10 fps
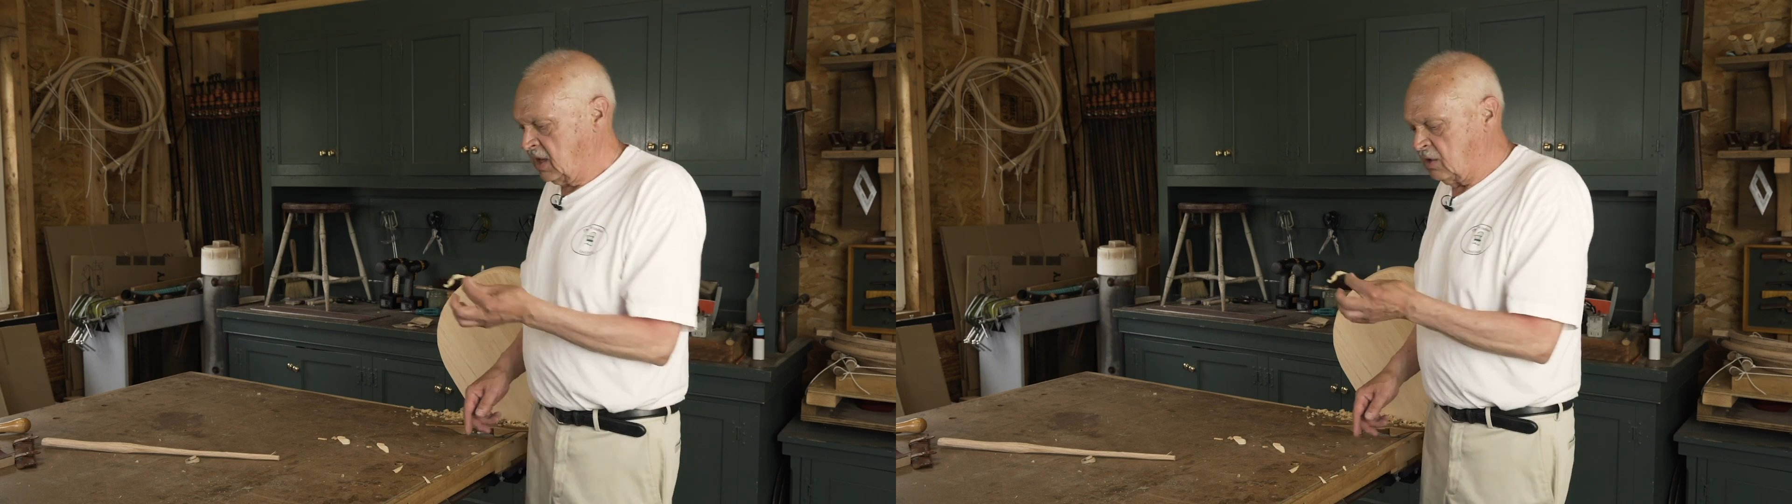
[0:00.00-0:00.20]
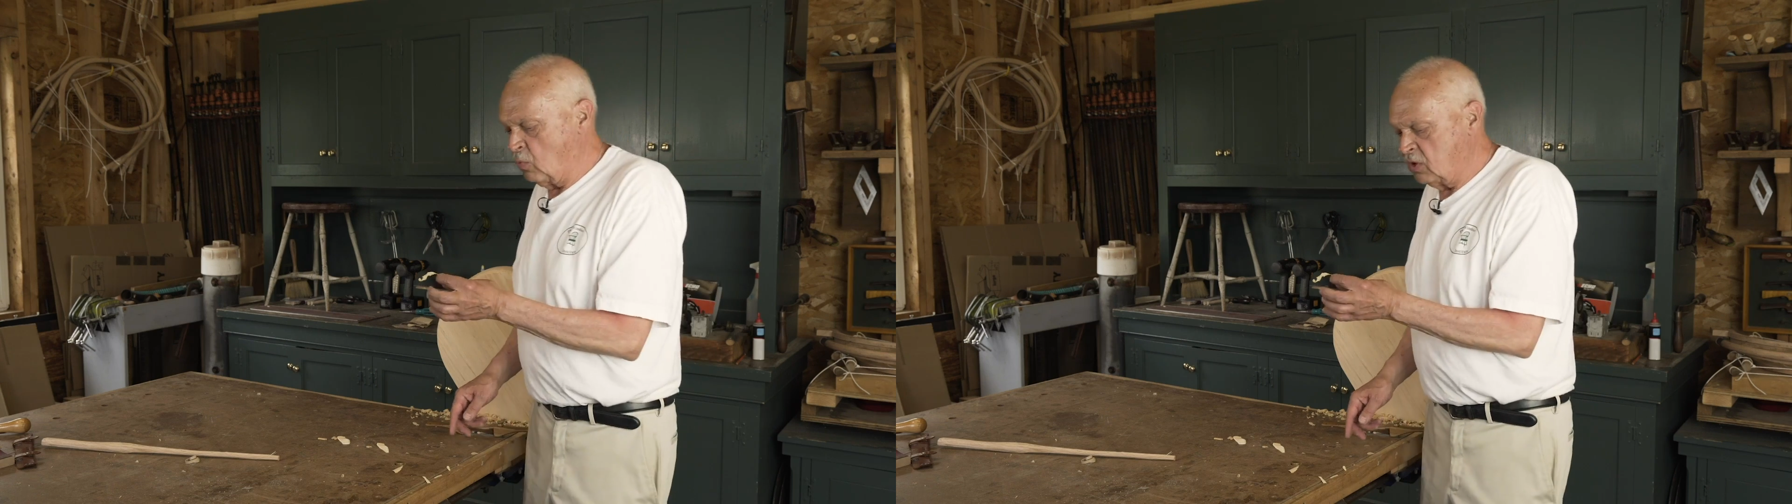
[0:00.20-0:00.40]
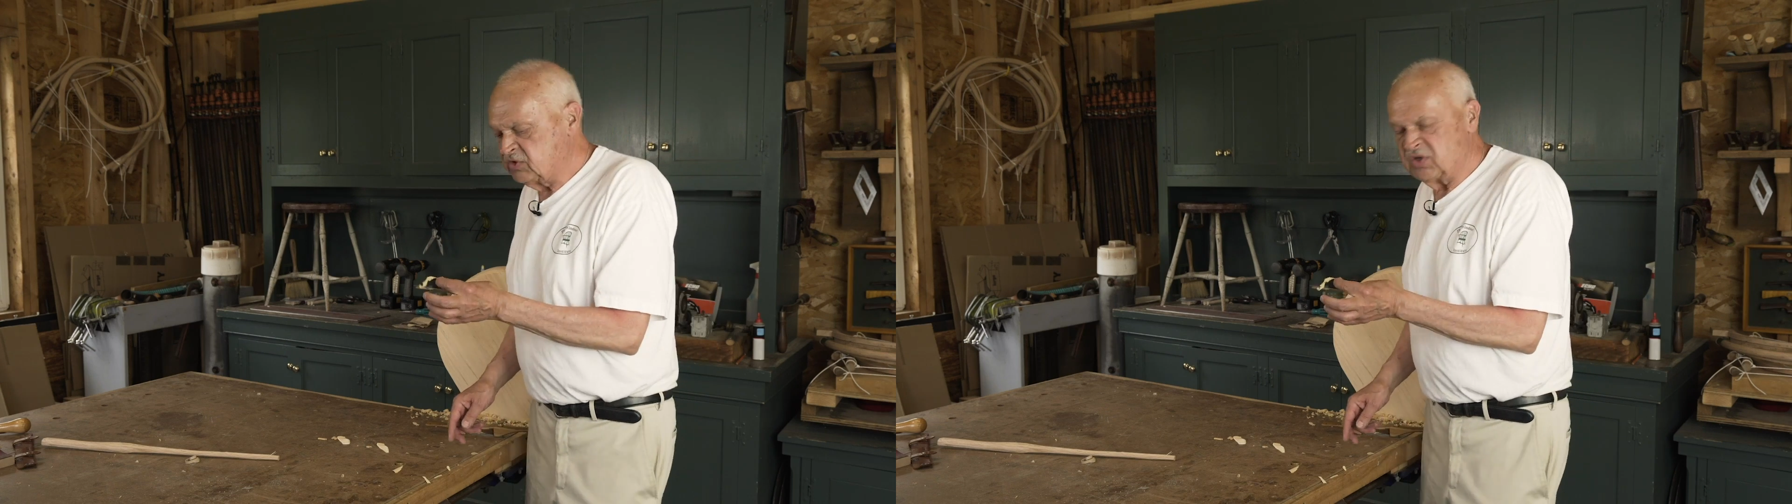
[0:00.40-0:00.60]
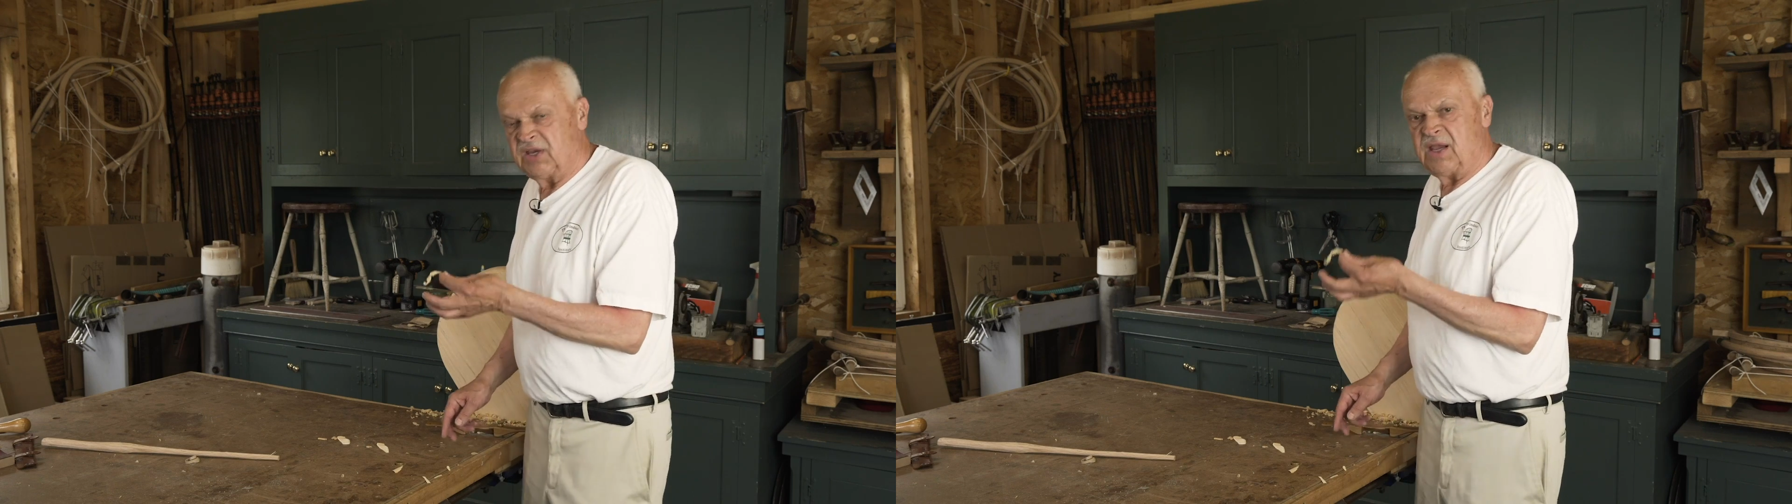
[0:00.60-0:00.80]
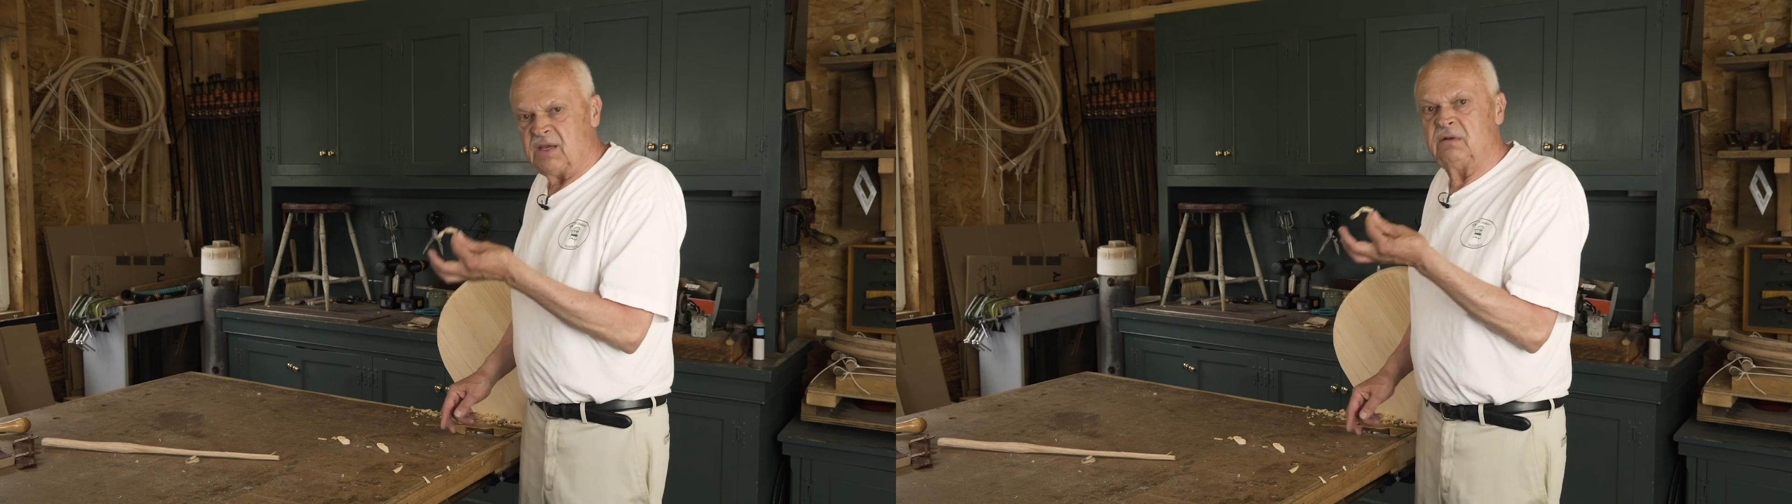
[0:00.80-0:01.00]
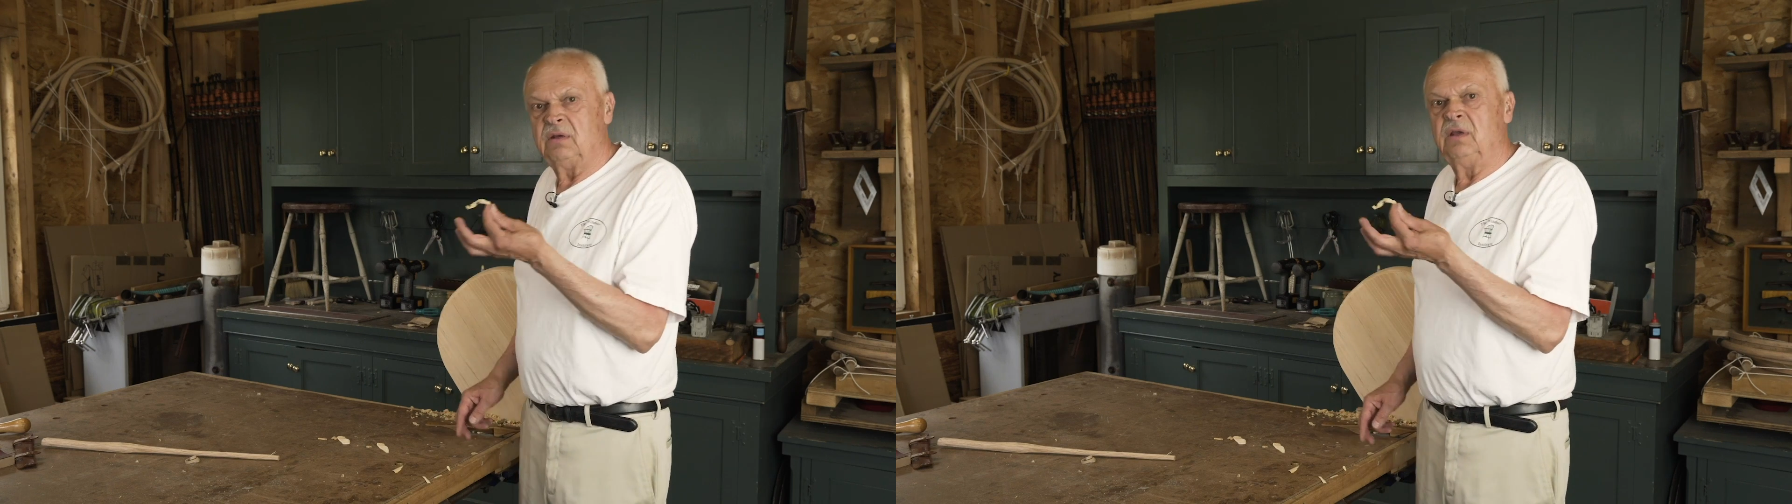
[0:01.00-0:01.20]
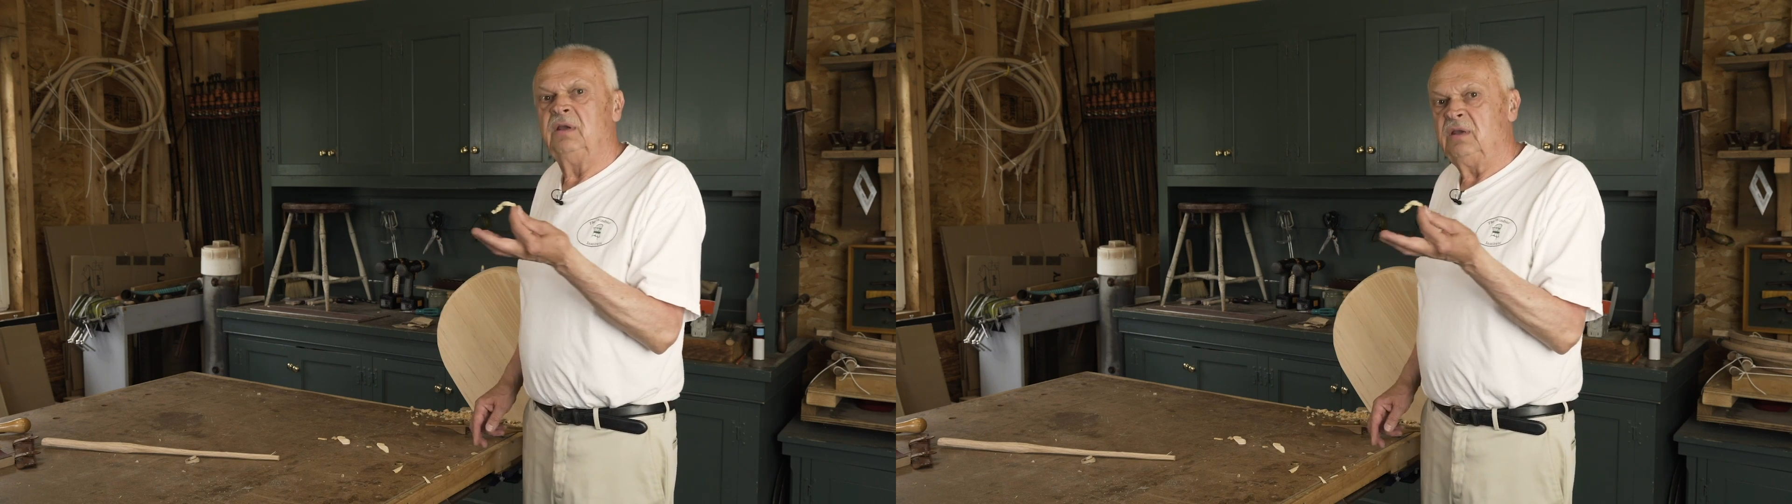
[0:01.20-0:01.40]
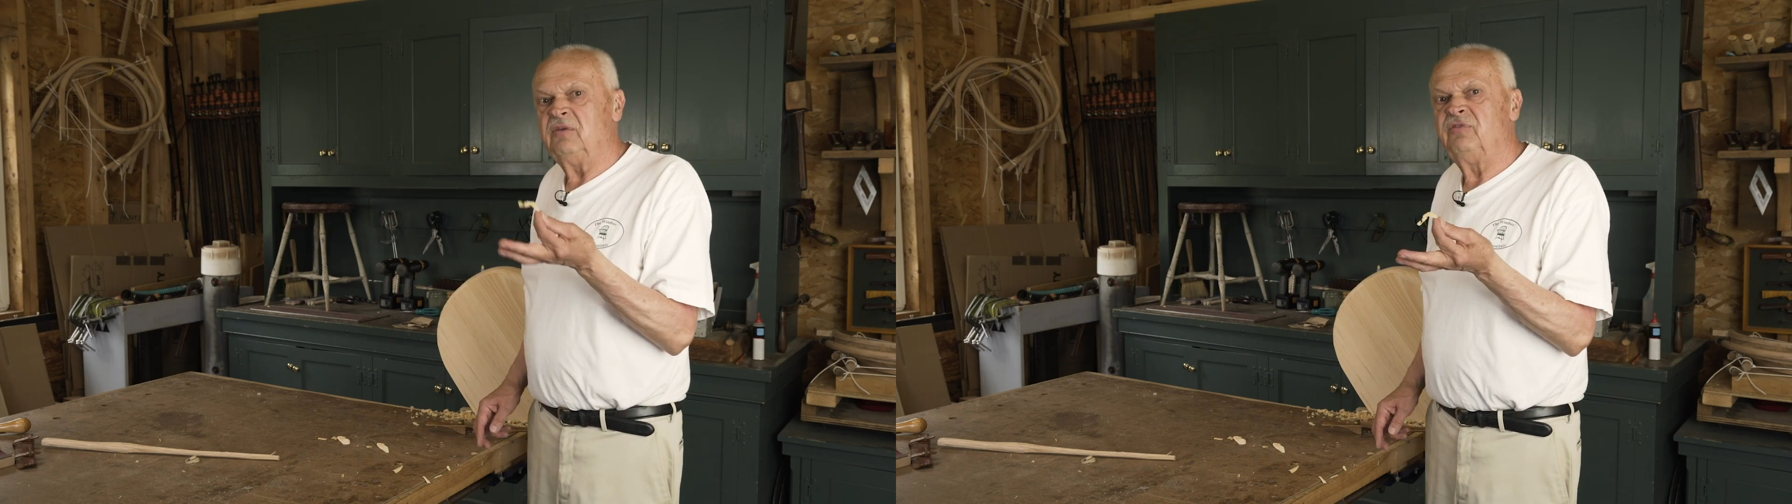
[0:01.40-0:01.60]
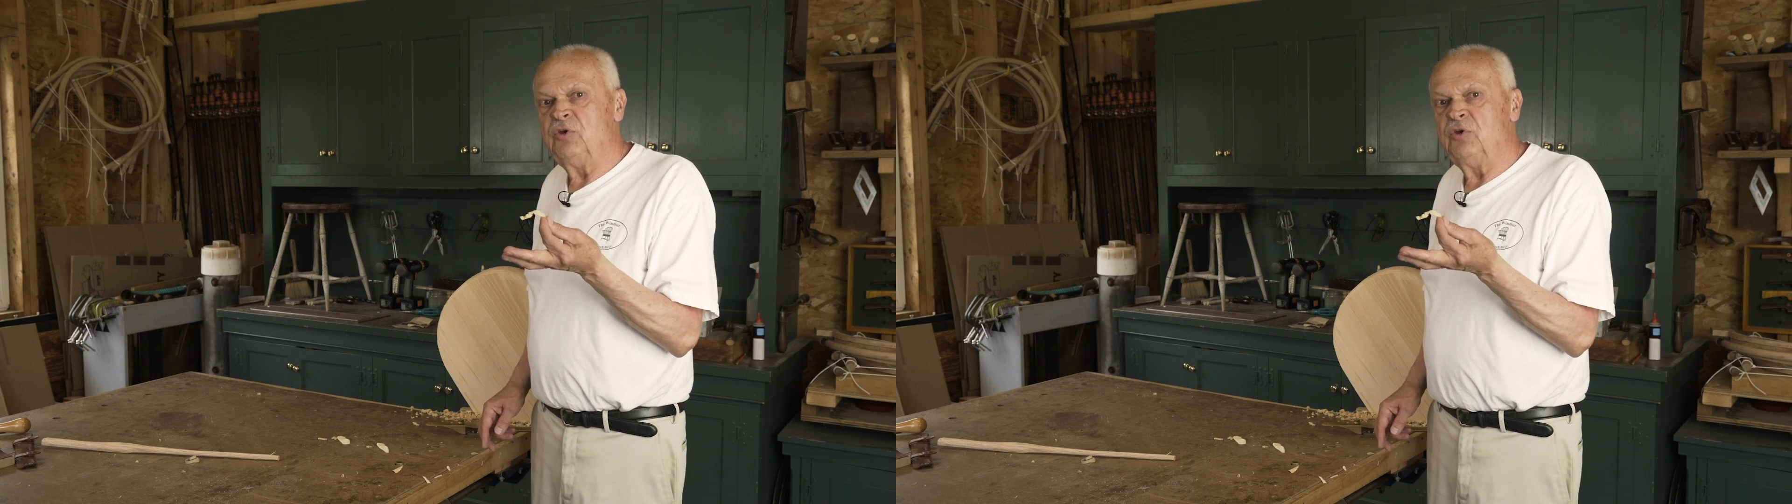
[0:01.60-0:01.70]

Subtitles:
And once again, if